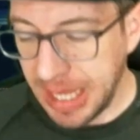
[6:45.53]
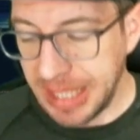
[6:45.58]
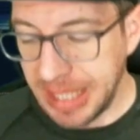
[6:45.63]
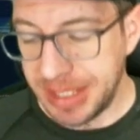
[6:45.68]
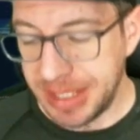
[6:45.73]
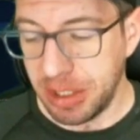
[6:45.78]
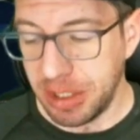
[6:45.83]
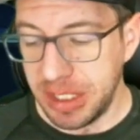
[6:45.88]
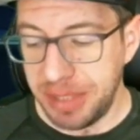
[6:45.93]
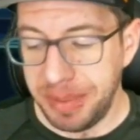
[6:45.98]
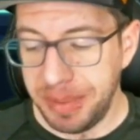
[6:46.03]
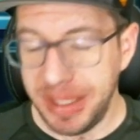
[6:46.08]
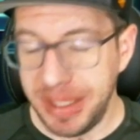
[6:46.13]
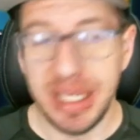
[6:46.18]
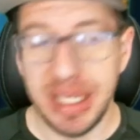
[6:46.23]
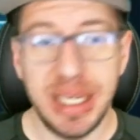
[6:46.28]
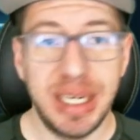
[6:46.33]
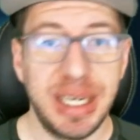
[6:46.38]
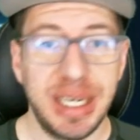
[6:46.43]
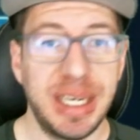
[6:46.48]
It's going to be
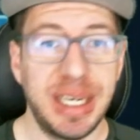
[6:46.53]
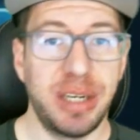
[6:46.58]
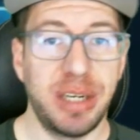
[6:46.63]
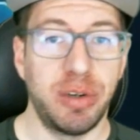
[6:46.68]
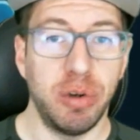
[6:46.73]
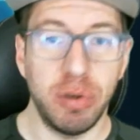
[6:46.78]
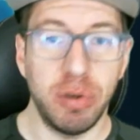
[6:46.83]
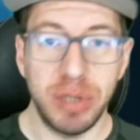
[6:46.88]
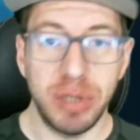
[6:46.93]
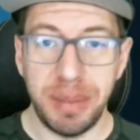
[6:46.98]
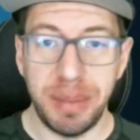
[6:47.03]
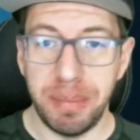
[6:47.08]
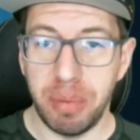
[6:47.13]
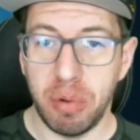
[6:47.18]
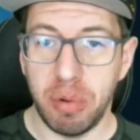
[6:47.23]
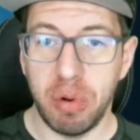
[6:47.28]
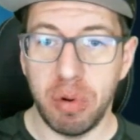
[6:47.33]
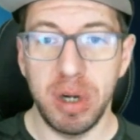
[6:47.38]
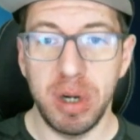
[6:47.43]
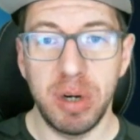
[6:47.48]
the Golden
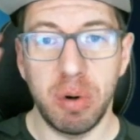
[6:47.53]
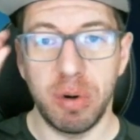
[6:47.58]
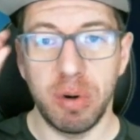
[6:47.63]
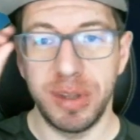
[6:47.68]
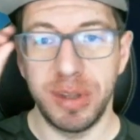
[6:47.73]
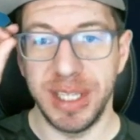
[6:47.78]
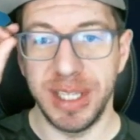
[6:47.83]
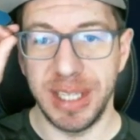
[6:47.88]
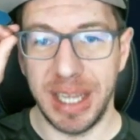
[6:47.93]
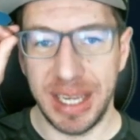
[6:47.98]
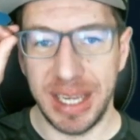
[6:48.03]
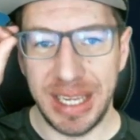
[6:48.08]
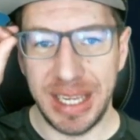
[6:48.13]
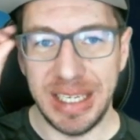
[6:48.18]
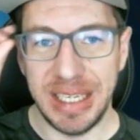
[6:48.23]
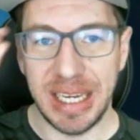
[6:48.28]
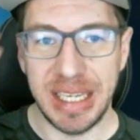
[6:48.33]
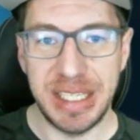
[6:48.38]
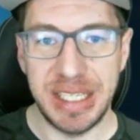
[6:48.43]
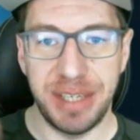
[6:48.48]
Board or the Lucky
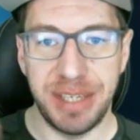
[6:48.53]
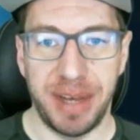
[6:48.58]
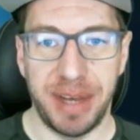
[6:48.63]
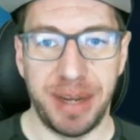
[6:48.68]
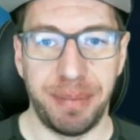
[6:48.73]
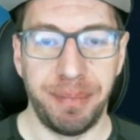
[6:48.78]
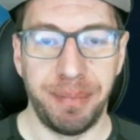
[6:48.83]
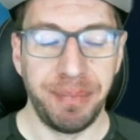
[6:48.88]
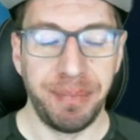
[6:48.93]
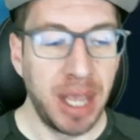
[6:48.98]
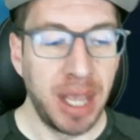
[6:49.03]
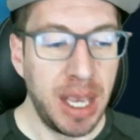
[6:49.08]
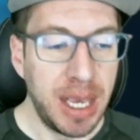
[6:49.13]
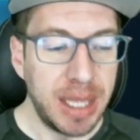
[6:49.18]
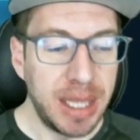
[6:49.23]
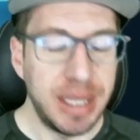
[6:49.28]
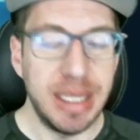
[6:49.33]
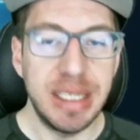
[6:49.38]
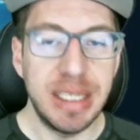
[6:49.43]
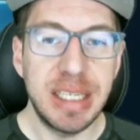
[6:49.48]
Dice event.
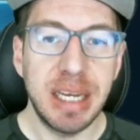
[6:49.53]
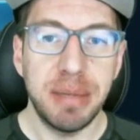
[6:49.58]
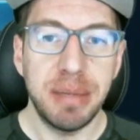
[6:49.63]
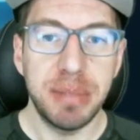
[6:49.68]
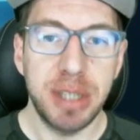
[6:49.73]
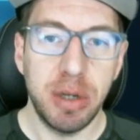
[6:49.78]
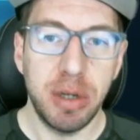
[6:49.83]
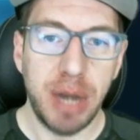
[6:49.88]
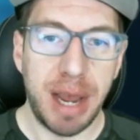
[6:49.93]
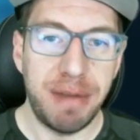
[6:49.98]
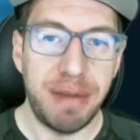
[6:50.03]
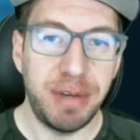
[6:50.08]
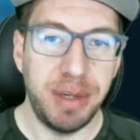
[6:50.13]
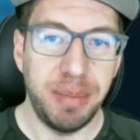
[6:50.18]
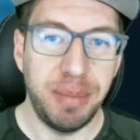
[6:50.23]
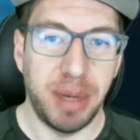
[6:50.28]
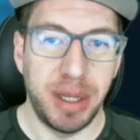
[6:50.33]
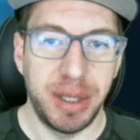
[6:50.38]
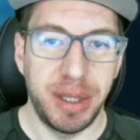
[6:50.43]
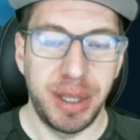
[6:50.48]
This comes out every
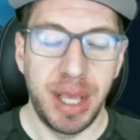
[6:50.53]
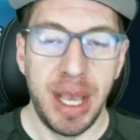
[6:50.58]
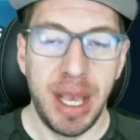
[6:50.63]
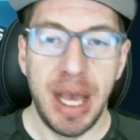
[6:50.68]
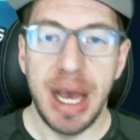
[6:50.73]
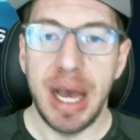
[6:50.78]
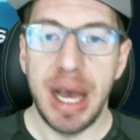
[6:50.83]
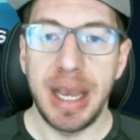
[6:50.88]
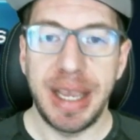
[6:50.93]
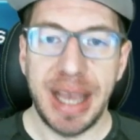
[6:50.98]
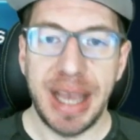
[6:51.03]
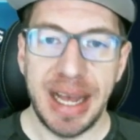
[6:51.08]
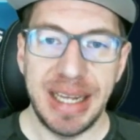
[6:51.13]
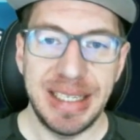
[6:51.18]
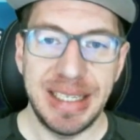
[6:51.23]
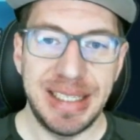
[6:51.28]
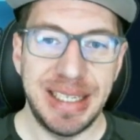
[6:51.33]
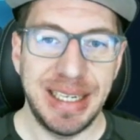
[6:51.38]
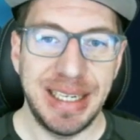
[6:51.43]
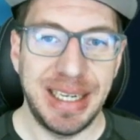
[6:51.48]
month,
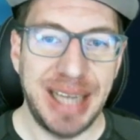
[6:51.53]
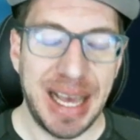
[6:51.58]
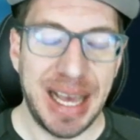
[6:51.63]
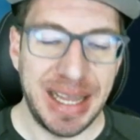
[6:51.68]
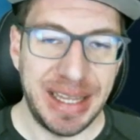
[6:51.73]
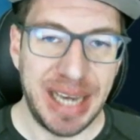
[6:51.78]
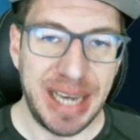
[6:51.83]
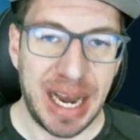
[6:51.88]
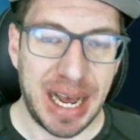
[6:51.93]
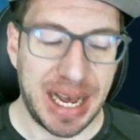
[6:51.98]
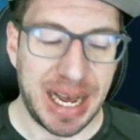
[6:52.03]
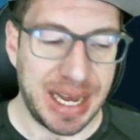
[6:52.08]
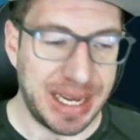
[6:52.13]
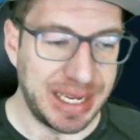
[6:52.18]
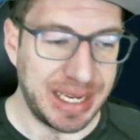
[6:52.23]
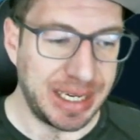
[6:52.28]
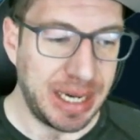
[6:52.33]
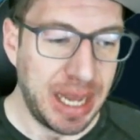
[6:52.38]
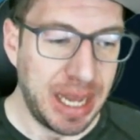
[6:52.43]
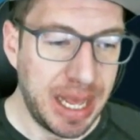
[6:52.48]
again, to get
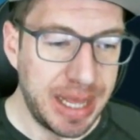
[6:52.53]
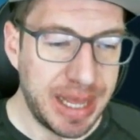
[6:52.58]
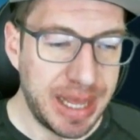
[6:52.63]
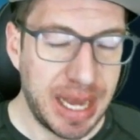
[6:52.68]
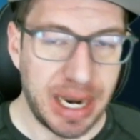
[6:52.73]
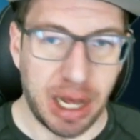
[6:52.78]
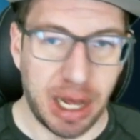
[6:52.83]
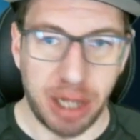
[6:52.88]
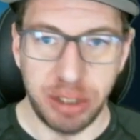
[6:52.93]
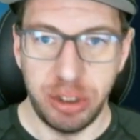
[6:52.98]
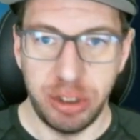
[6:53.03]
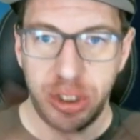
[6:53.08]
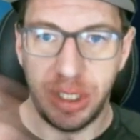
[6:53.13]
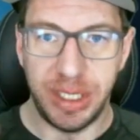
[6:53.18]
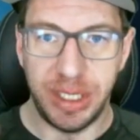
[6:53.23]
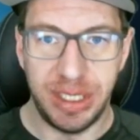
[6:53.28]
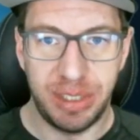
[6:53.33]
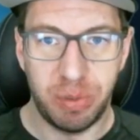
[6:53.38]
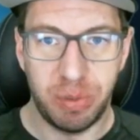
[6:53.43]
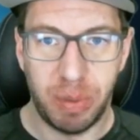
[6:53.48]
that
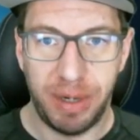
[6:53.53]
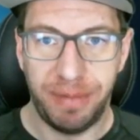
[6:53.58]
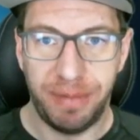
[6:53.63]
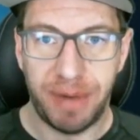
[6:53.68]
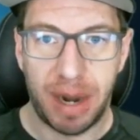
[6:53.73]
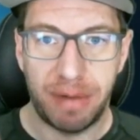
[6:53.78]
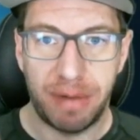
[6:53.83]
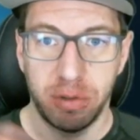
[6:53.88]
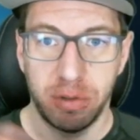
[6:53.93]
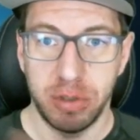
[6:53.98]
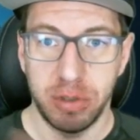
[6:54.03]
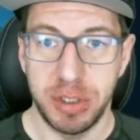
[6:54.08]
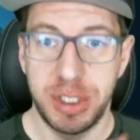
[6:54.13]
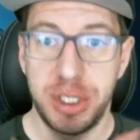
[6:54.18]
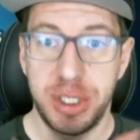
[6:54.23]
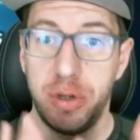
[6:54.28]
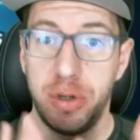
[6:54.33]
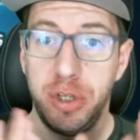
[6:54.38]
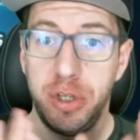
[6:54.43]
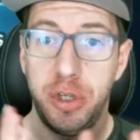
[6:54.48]
125 rolls
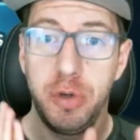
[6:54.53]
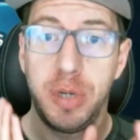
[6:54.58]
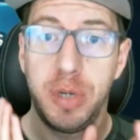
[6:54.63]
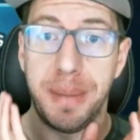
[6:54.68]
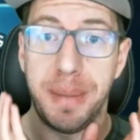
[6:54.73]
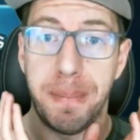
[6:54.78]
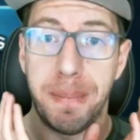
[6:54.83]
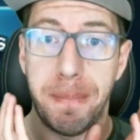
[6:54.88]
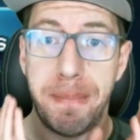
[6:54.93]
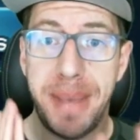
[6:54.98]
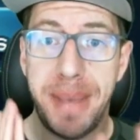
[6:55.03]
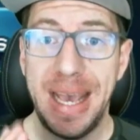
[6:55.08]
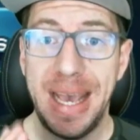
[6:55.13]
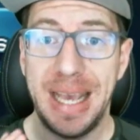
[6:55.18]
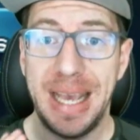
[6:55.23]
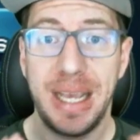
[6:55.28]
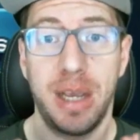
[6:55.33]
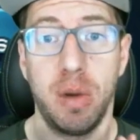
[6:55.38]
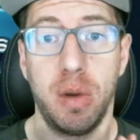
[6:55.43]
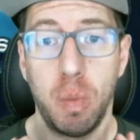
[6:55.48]
so you can
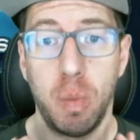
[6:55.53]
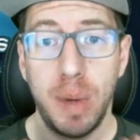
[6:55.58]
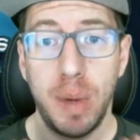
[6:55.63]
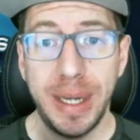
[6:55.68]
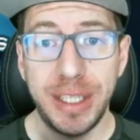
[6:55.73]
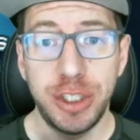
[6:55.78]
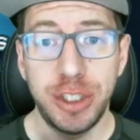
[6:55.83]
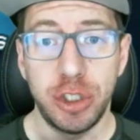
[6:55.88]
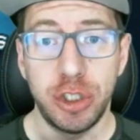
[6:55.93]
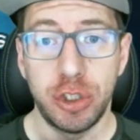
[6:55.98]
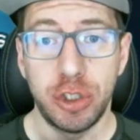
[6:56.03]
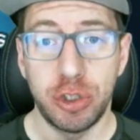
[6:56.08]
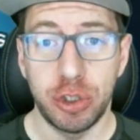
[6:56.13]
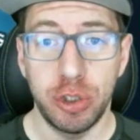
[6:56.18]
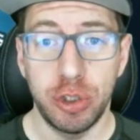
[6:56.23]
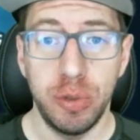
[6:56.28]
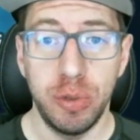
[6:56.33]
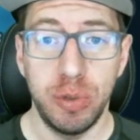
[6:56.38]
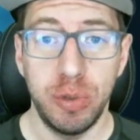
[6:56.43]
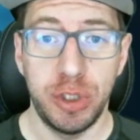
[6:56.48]
pick which
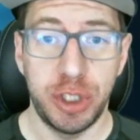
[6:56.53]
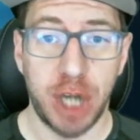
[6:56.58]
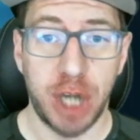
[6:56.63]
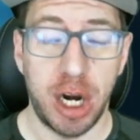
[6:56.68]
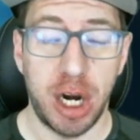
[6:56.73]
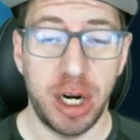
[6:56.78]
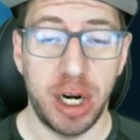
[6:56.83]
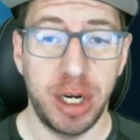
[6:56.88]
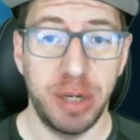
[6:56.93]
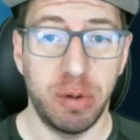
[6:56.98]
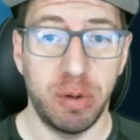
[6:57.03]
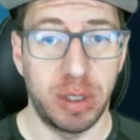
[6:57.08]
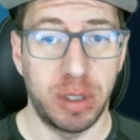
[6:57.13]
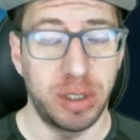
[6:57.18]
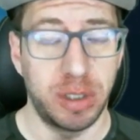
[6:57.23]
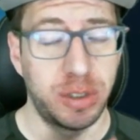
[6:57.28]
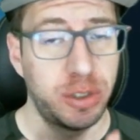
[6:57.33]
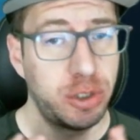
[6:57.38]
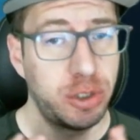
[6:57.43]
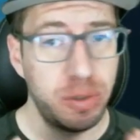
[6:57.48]
true shard
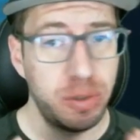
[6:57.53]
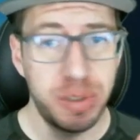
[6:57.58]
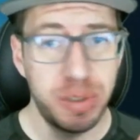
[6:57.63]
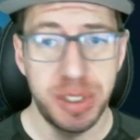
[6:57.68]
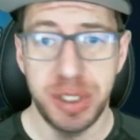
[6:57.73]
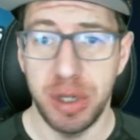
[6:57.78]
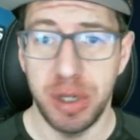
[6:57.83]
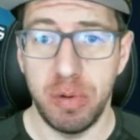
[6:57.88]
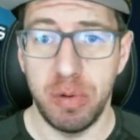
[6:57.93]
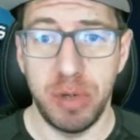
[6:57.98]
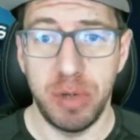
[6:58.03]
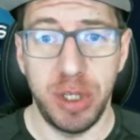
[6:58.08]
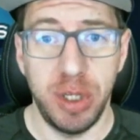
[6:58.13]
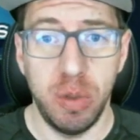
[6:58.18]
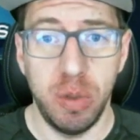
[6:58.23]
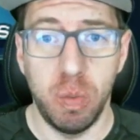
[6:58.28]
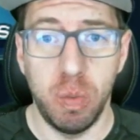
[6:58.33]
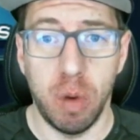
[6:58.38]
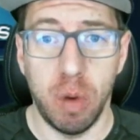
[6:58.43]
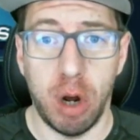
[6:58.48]
or true stone
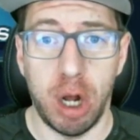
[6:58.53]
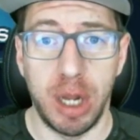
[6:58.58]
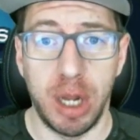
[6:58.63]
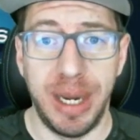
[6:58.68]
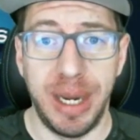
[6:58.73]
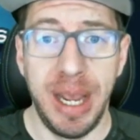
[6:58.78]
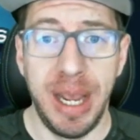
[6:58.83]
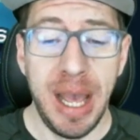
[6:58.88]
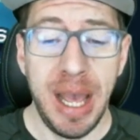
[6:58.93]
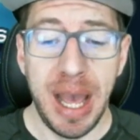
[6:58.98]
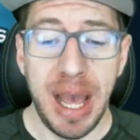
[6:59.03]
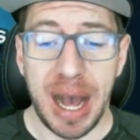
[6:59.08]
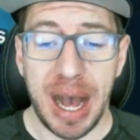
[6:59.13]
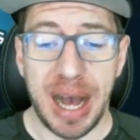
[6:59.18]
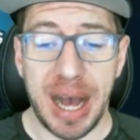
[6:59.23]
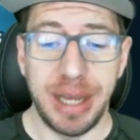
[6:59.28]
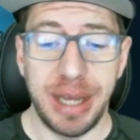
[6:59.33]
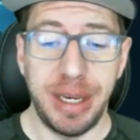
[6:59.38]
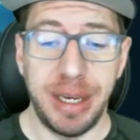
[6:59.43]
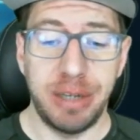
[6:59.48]
you want.
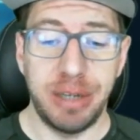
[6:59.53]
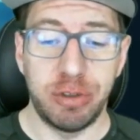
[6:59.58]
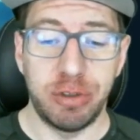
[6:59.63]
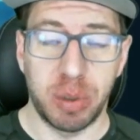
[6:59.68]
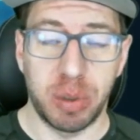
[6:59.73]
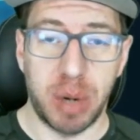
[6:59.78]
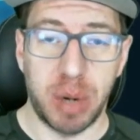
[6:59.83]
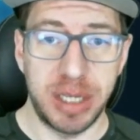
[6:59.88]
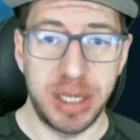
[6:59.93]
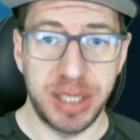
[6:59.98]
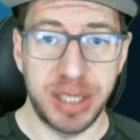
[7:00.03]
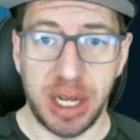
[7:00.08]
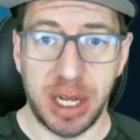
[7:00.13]
It requires